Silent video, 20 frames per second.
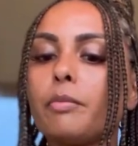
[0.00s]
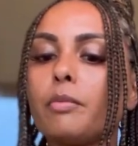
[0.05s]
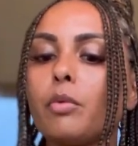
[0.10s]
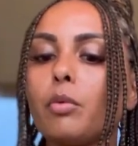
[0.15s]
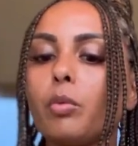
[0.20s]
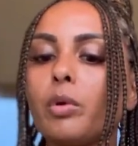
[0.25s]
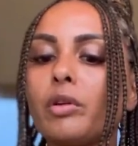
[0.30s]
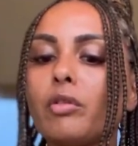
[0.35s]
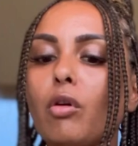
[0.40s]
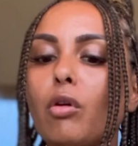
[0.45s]

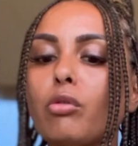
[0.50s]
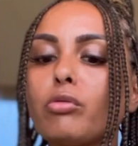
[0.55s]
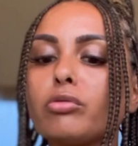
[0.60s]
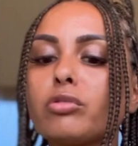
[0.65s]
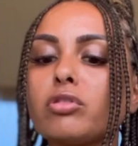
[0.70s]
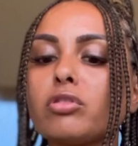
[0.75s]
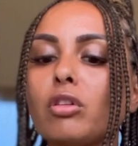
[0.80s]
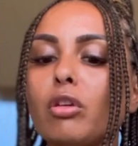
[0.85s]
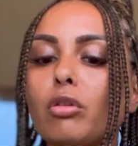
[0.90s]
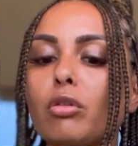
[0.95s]
We're
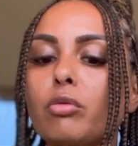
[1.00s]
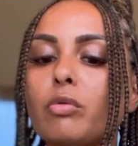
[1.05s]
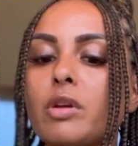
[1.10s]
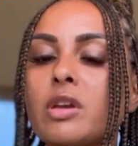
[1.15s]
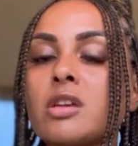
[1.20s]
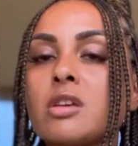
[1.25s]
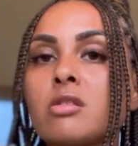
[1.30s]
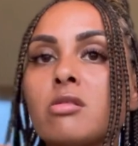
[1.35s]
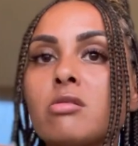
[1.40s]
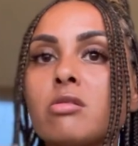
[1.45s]
also
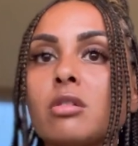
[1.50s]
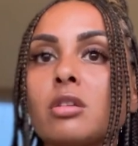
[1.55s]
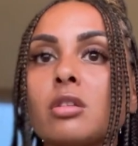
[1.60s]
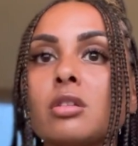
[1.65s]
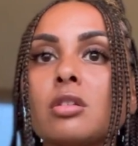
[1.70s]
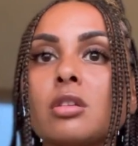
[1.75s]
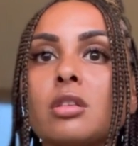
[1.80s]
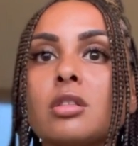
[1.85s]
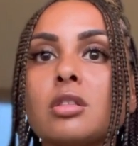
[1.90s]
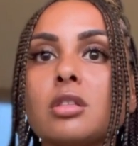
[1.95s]
in the
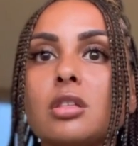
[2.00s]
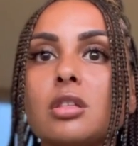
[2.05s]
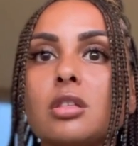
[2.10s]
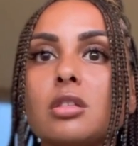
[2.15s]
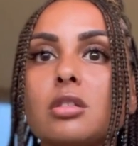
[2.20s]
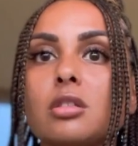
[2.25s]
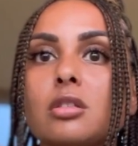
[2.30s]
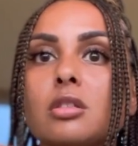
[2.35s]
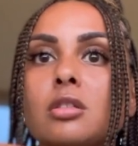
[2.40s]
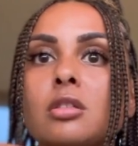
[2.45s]
sun
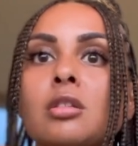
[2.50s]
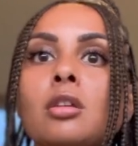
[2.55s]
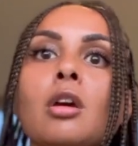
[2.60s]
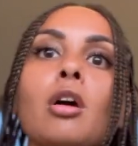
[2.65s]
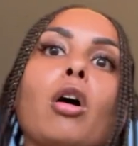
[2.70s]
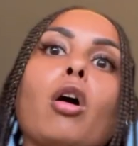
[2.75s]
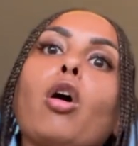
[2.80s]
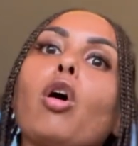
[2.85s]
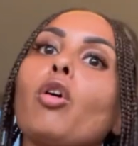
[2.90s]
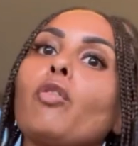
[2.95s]
season
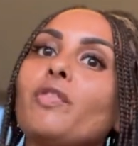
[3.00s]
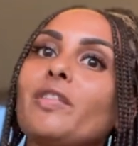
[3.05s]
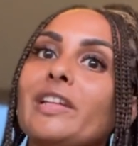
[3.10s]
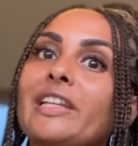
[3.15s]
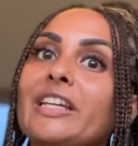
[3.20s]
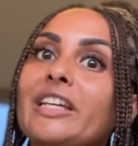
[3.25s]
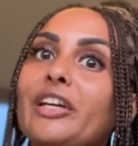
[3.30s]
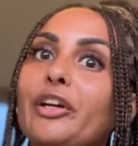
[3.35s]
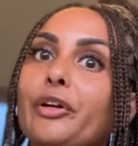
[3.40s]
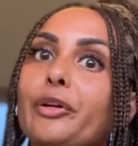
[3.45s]
of
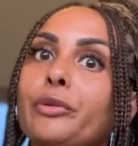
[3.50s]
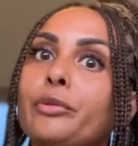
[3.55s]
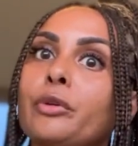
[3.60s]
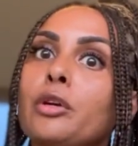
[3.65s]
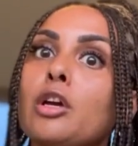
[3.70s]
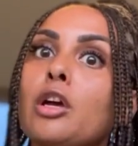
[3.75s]
Leo,